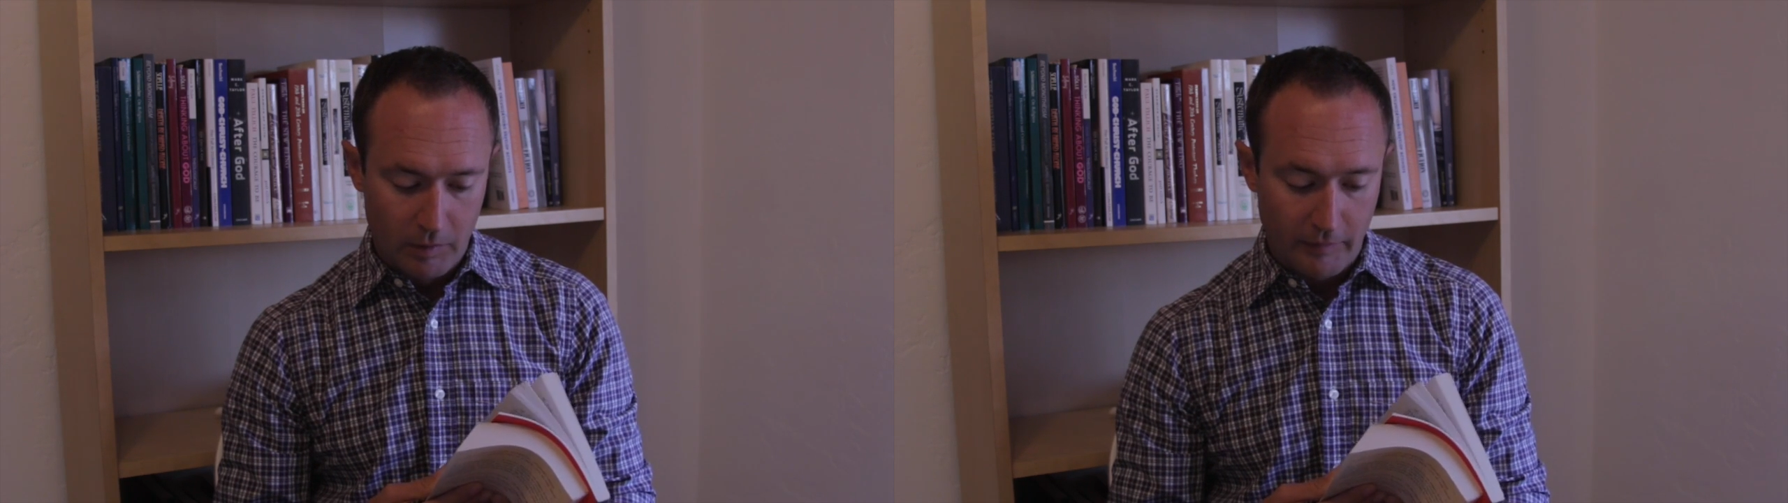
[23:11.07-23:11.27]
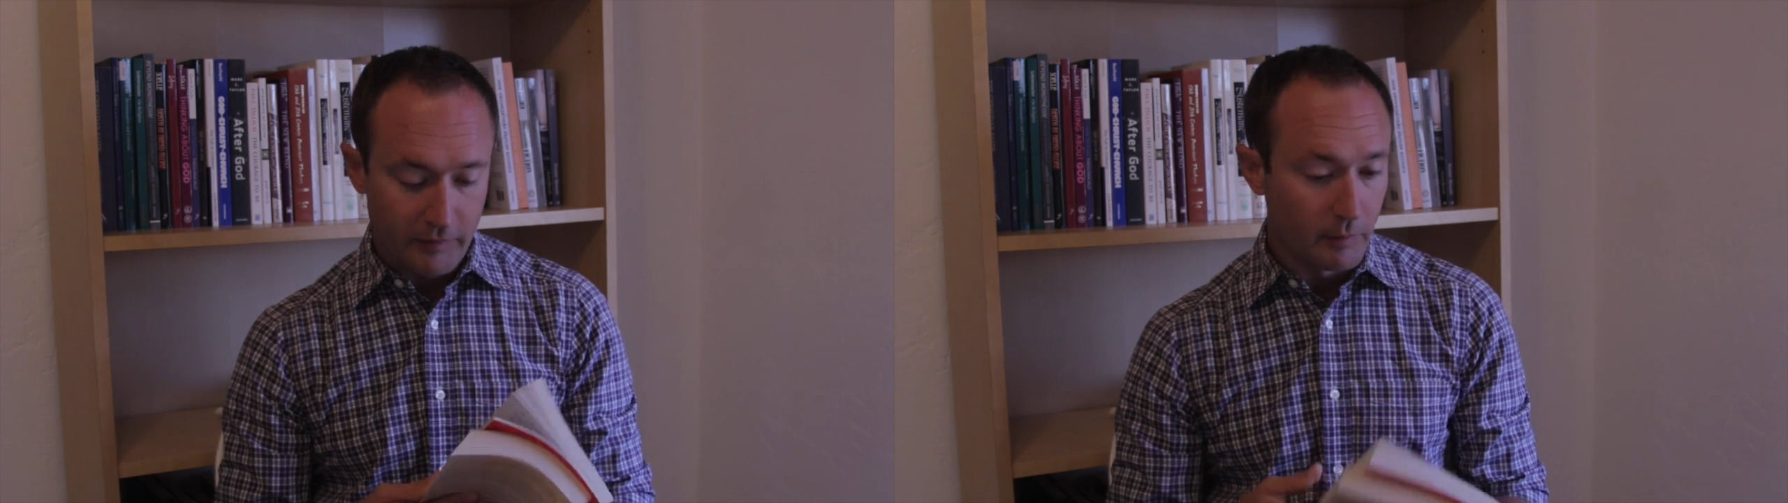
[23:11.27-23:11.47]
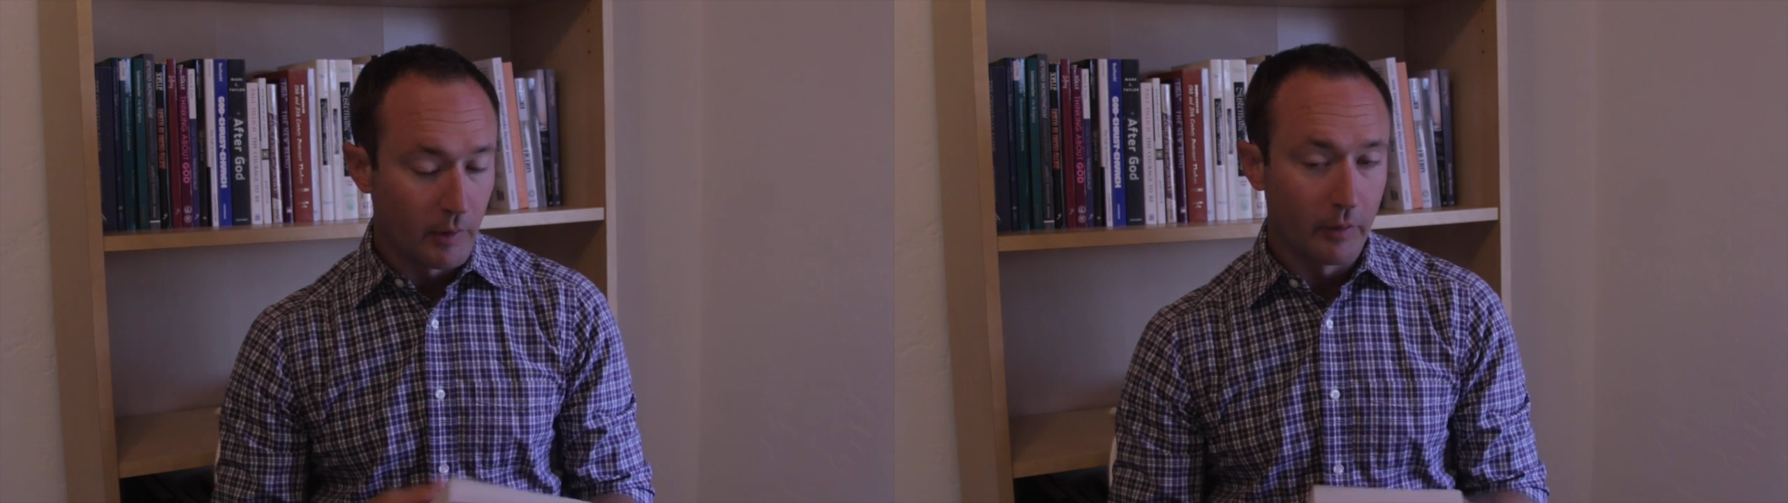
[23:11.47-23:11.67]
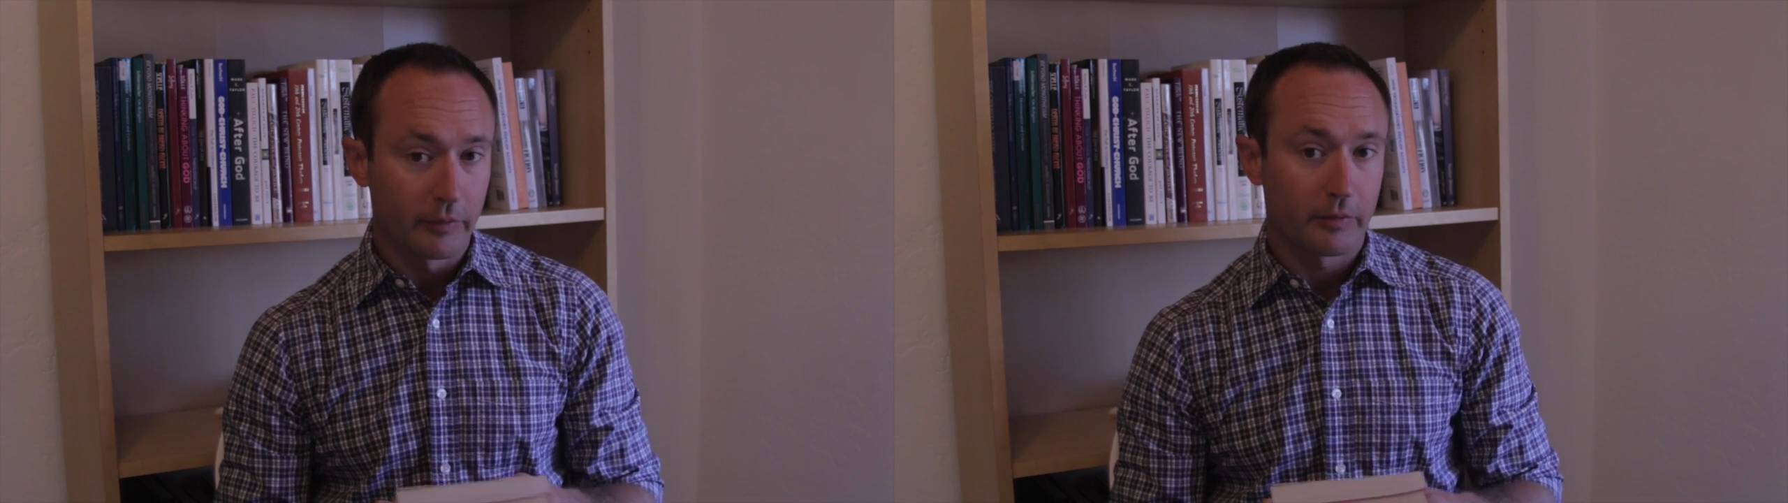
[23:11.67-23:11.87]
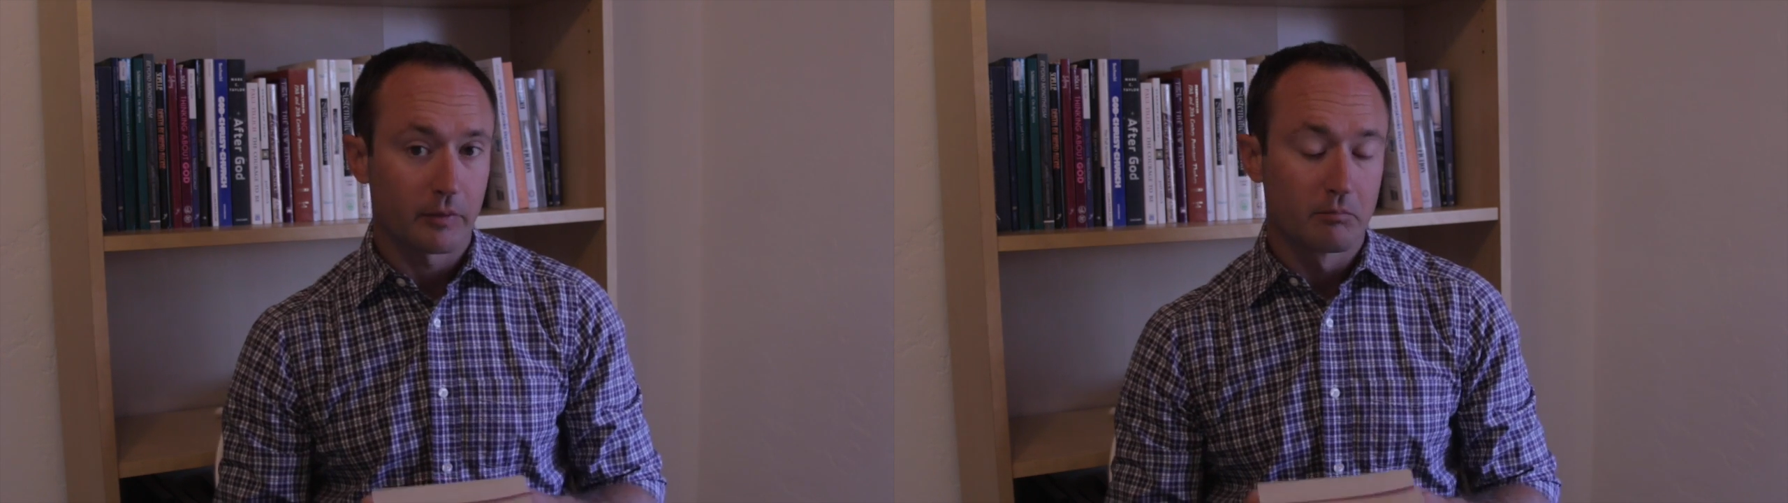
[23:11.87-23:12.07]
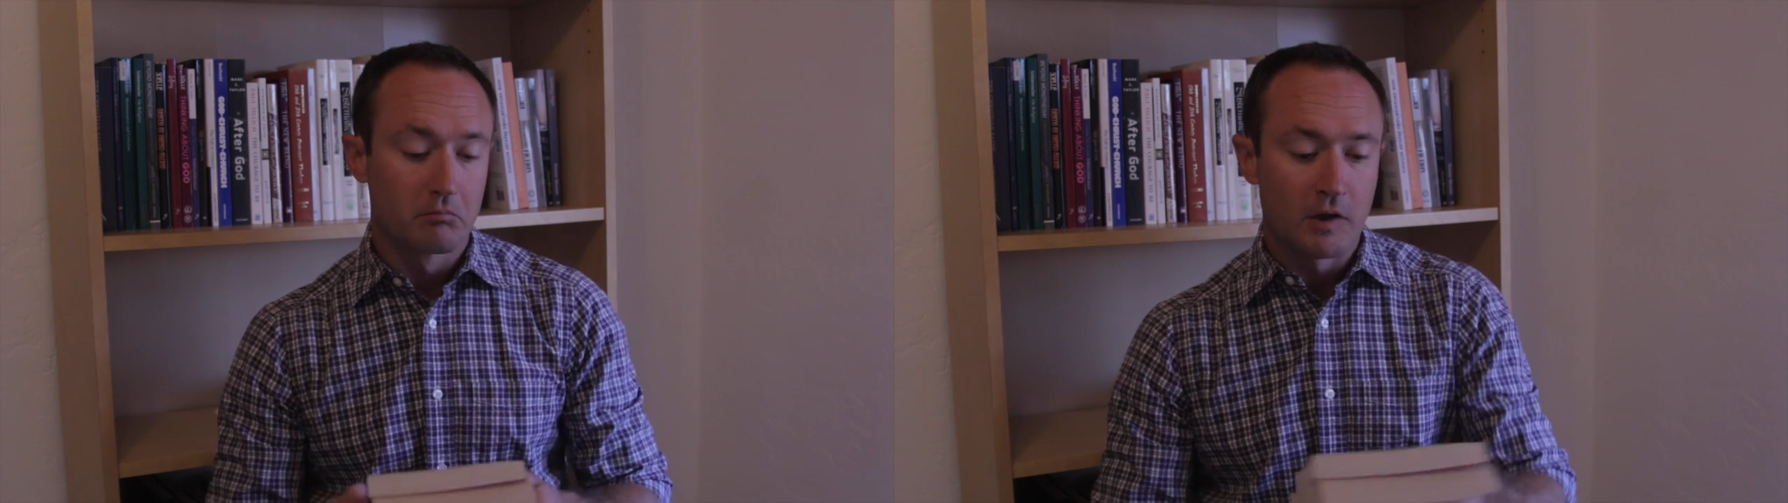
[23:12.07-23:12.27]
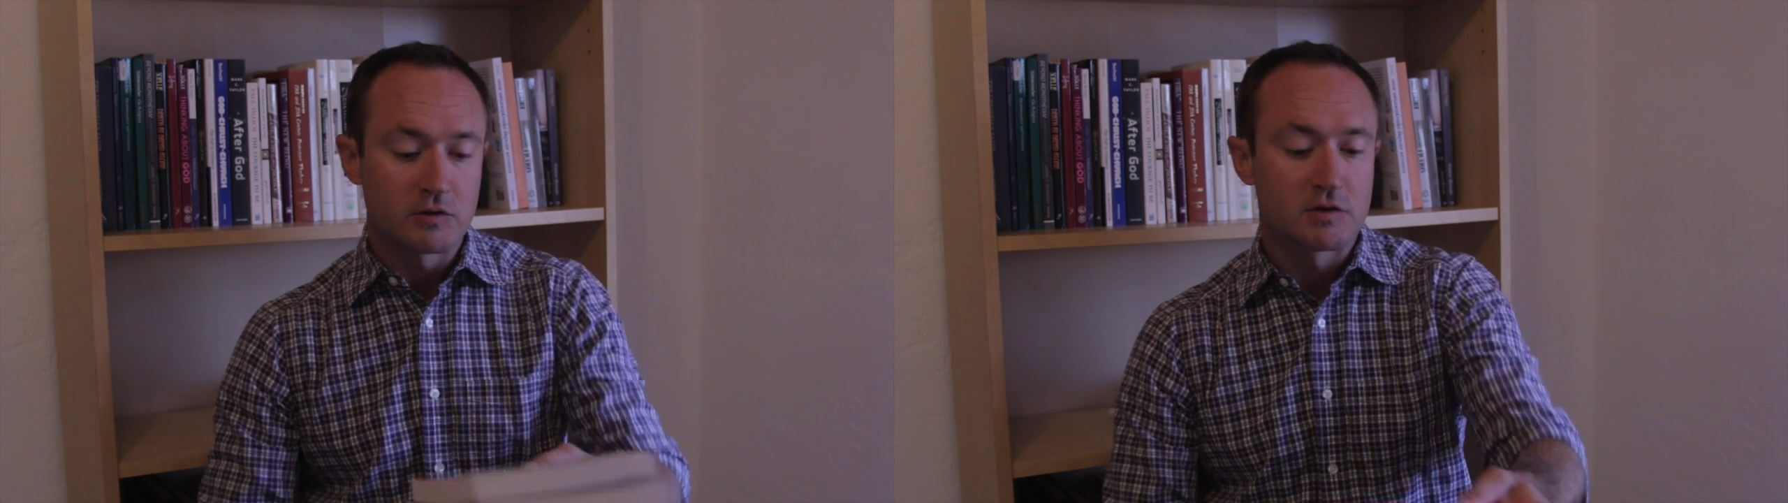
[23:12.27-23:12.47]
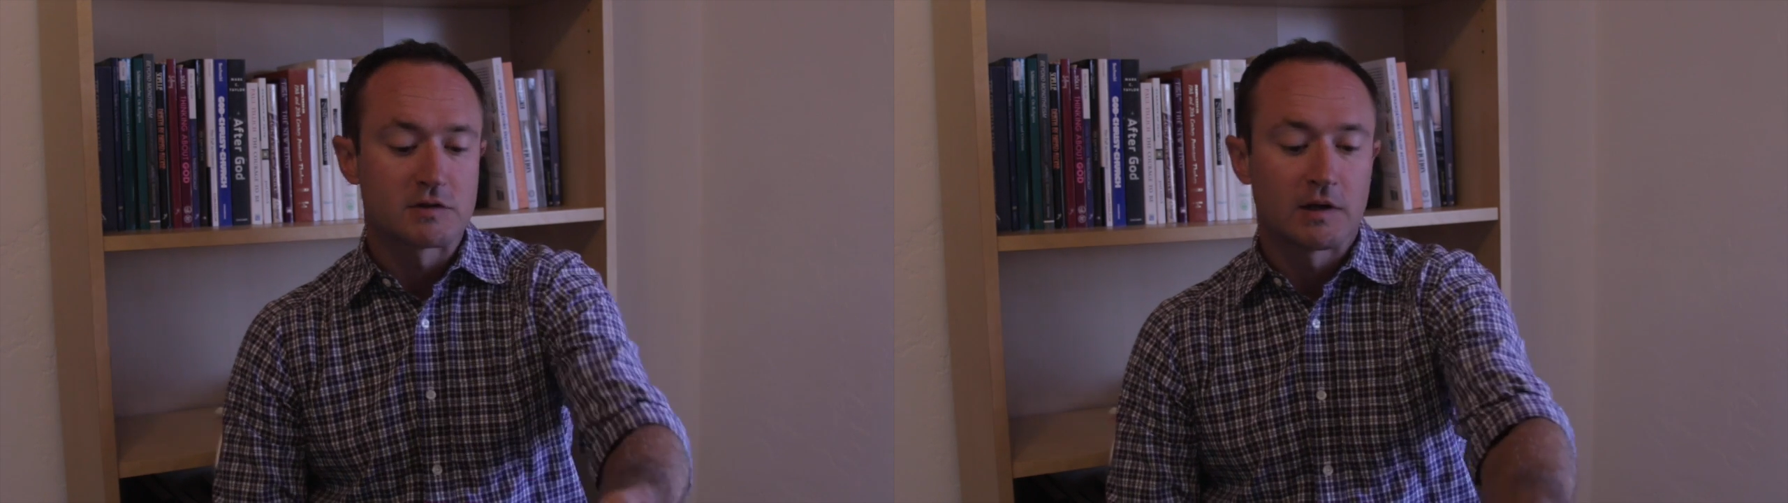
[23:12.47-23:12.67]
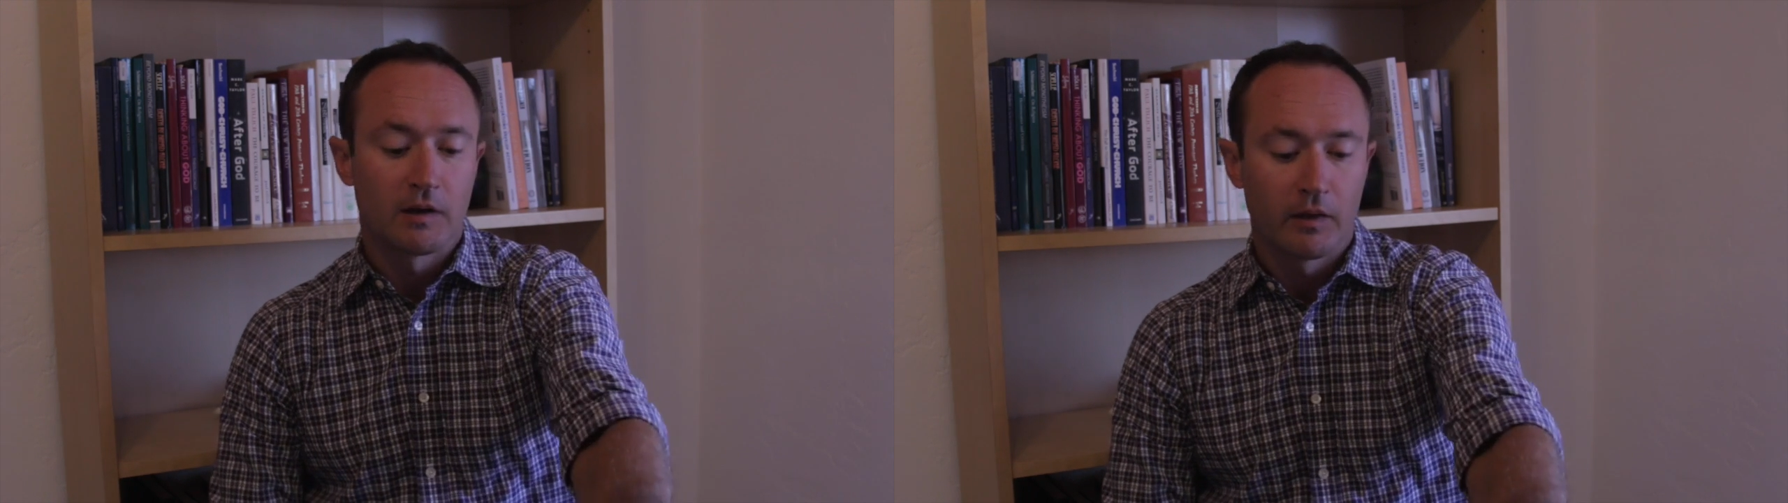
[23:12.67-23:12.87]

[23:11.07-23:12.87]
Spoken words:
they're both interesting